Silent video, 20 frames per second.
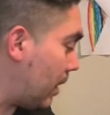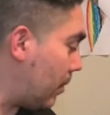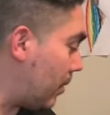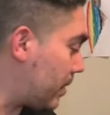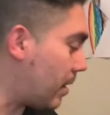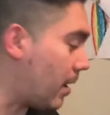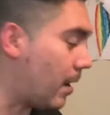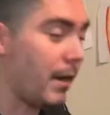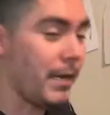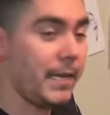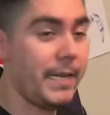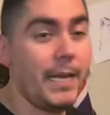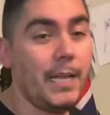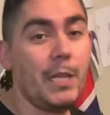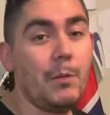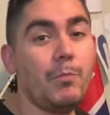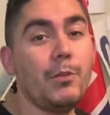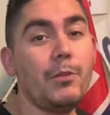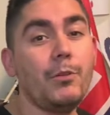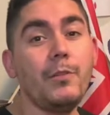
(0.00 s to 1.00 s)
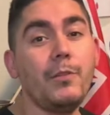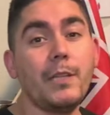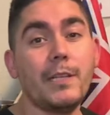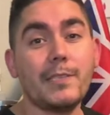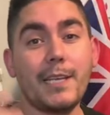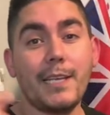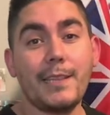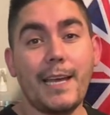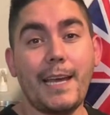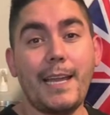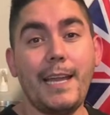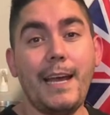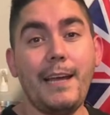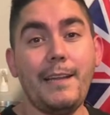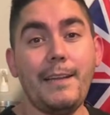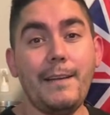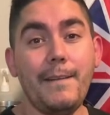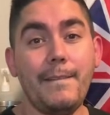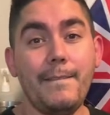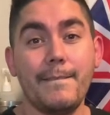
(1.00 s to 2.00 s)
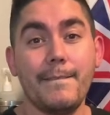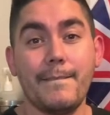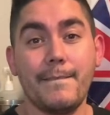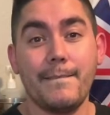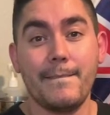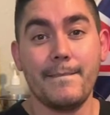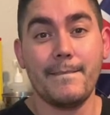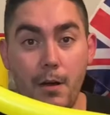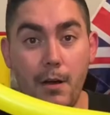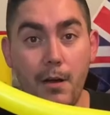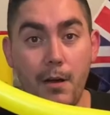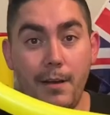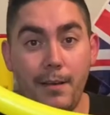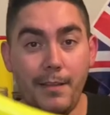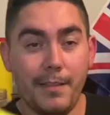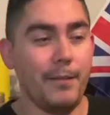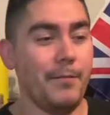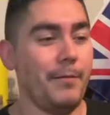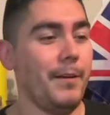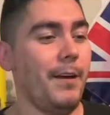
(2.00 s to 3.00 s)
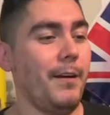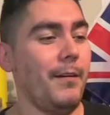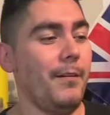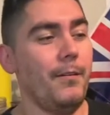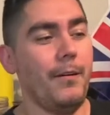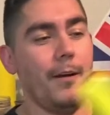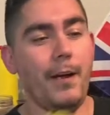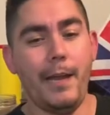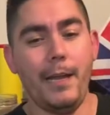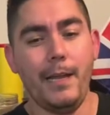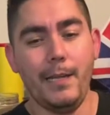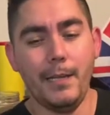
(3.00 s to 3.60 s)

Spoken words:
with our yellow balloon. Let's get that out here. There we go, all right.